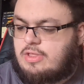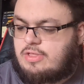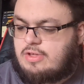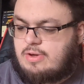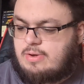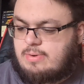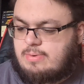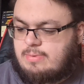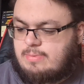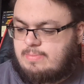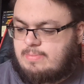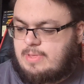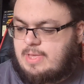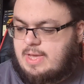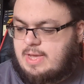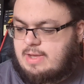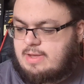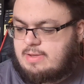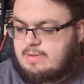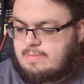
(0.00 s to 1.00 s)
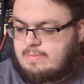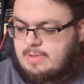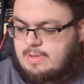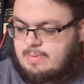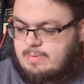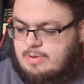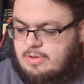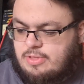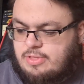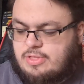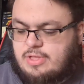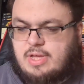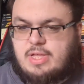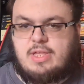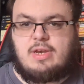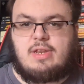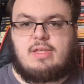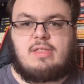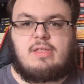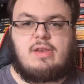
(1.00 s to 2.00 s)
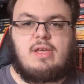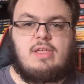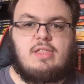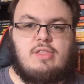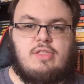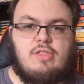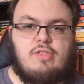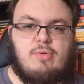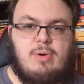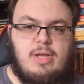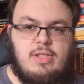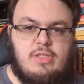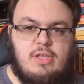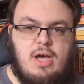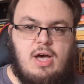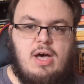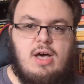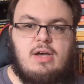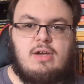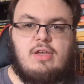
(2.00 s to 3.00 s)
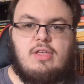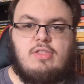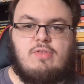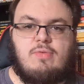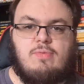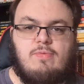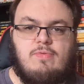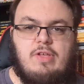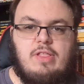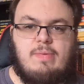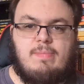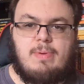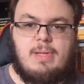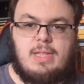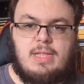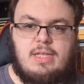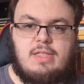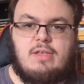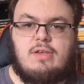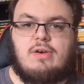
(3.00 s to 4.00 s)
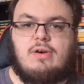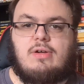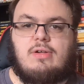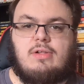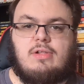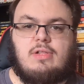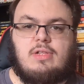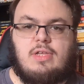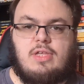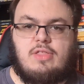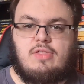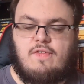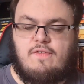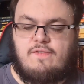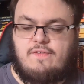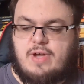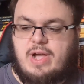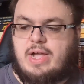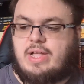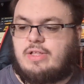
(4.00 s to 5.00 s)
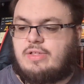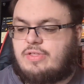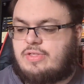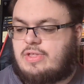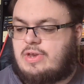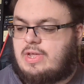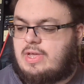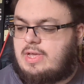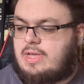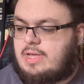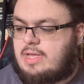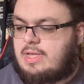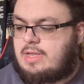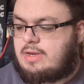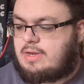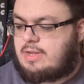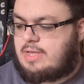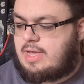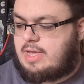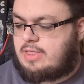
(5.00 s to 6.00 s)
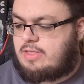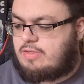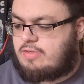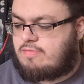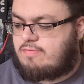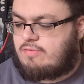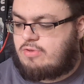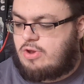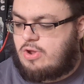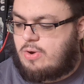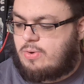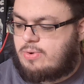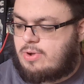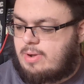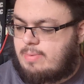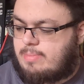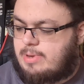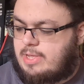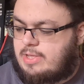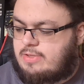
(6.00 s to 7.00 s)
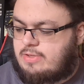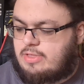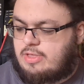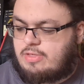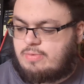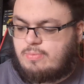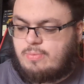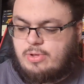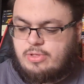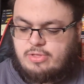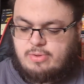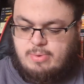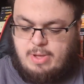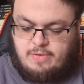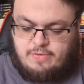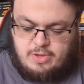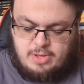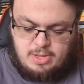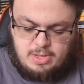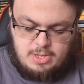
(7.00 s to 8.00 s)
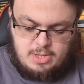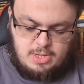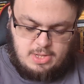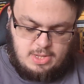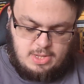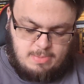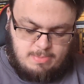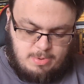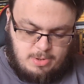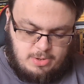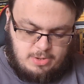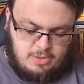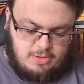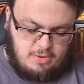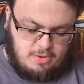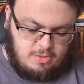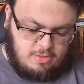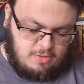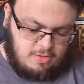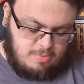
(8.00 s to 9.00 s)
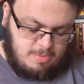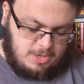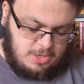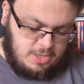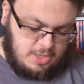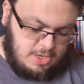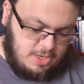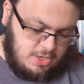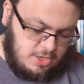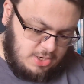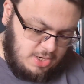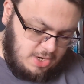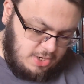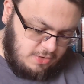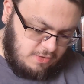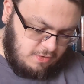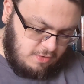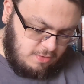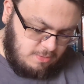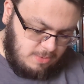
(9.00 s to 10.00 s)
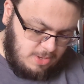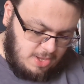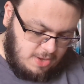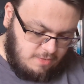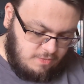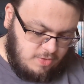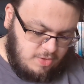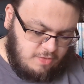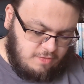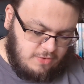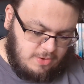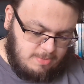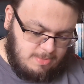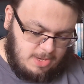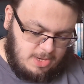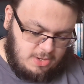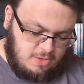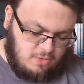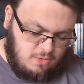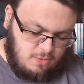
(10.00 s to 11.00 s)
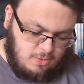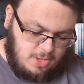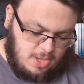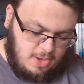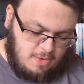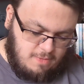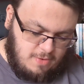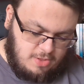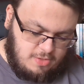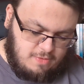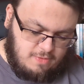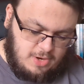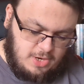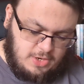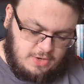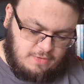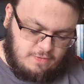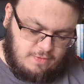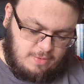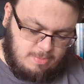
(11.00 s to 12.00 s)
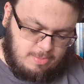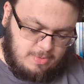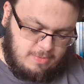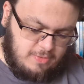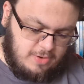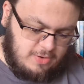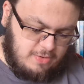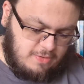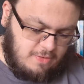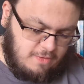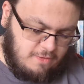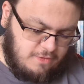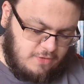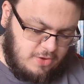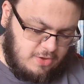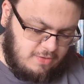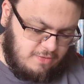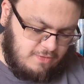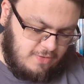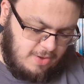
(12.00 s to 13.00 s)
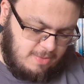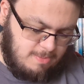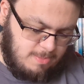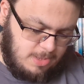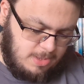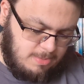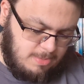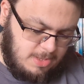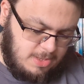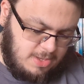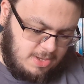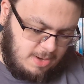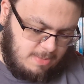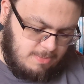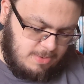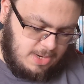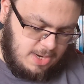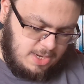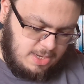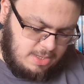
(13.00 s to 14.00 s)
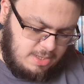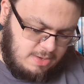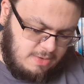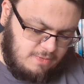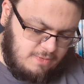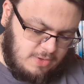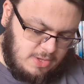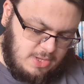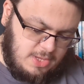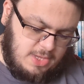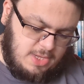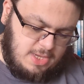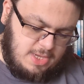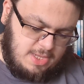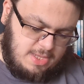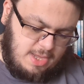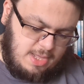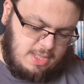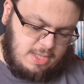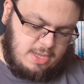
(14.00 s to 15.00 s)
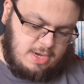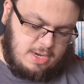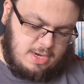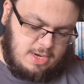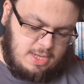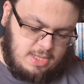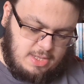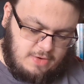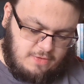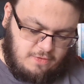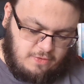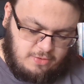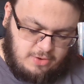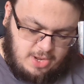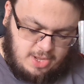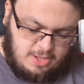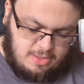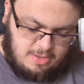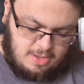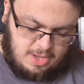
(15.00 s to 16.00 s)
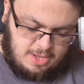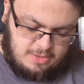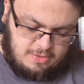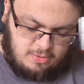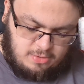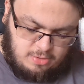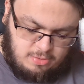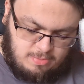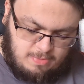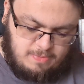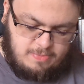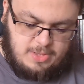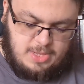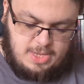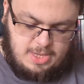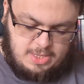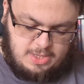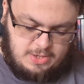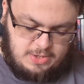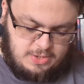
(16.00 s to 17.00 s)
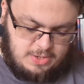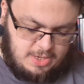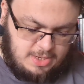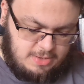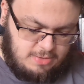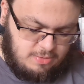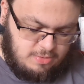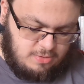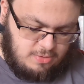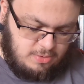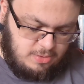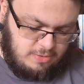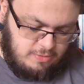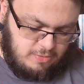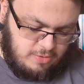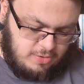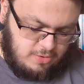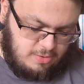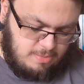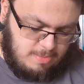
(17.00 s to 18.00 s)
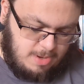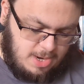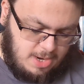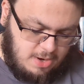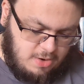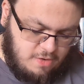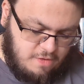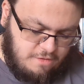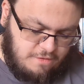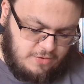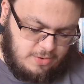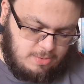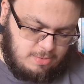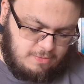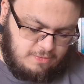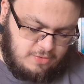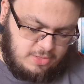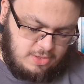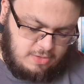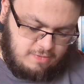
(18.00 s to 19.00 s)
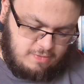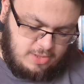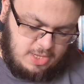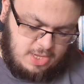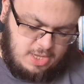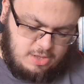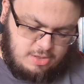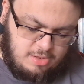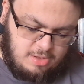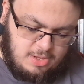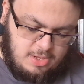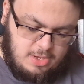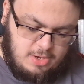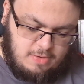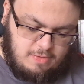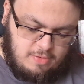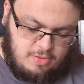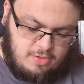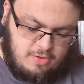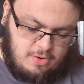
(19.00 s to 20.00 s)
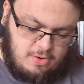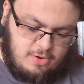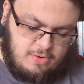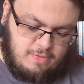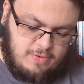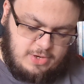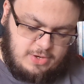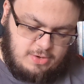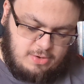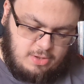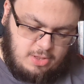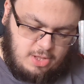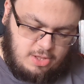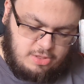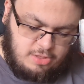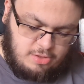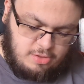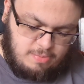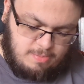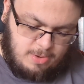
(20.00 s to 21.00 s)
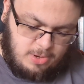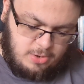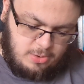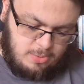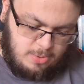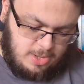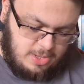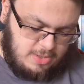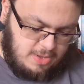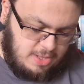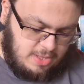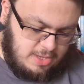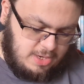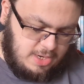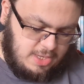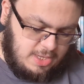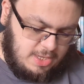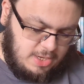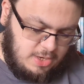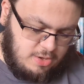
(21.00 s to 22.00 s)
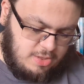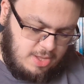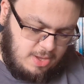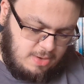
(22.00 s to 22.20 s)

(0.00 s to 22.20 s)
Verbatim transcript: So, yeah, because at the end of the day, this is quite dark, it's really political, it's got violence in it, and yeah, there's no comedy to this whatsoever. But in terms of special edition extras, we have this film in a two K restoration from the original thirty-five millimeter camera negative, Italian and English front-end titles, with the English titles newly restored by Arrow Films for this release, restored original lossless mono Italian and English